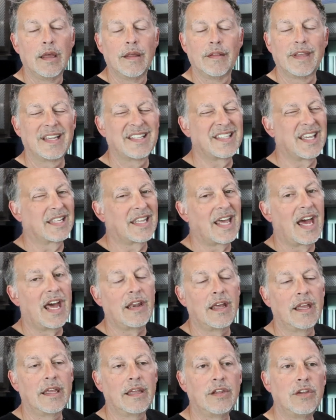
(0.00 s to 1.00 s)
Things like
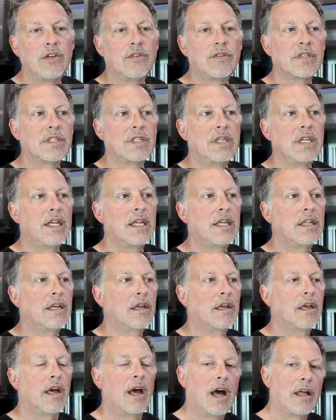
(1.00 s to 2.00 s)
that. You just need
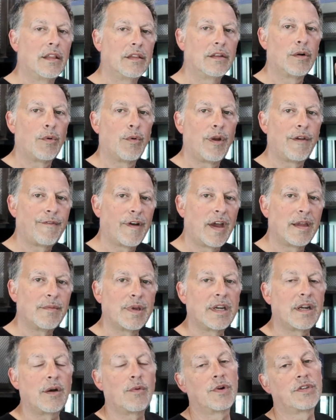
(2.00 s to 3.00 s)
a little
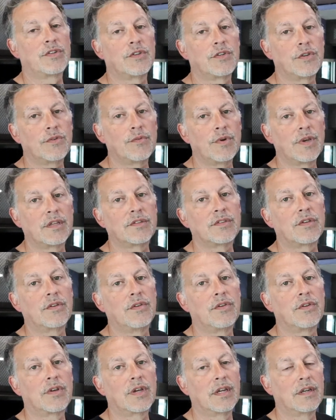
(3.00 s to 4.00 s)
refinement on what you're doing so
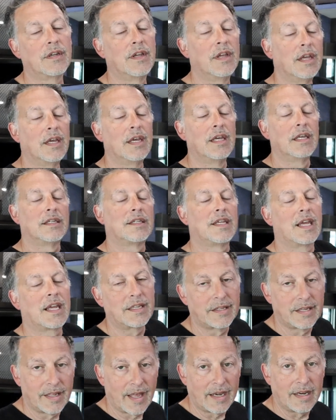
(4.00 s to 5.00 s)
you can take
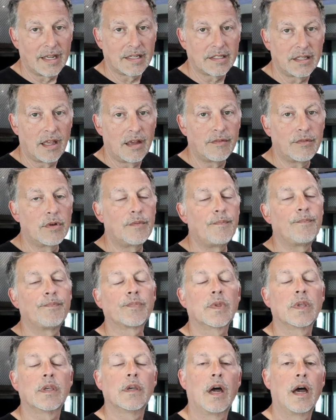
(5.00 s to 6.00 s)
it to that next level.
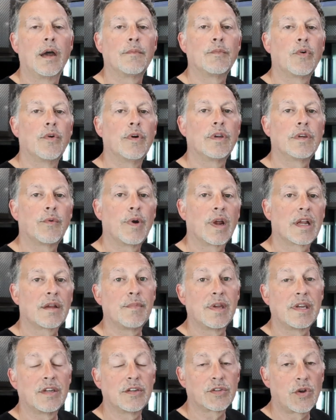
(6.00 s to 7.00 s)
I'm going to
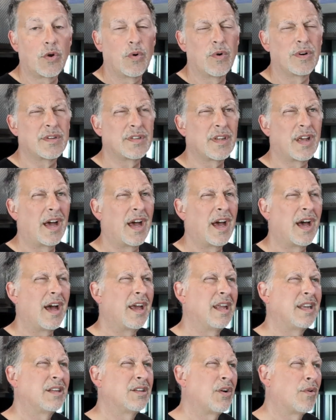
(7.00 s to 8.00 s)
recommend his course.
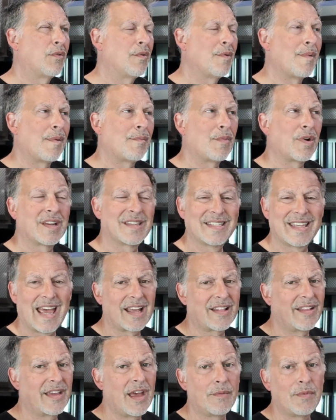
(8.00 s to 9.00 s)
I don't remember
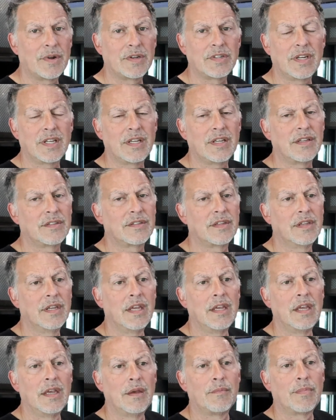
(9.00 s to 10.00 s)
exactly how much it is,
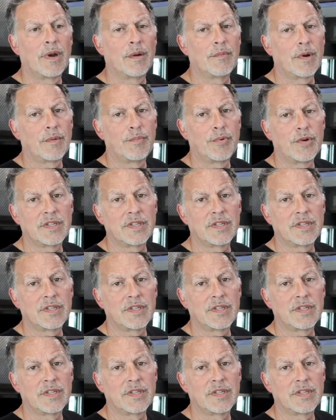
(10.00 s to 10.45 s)
but I'm going to put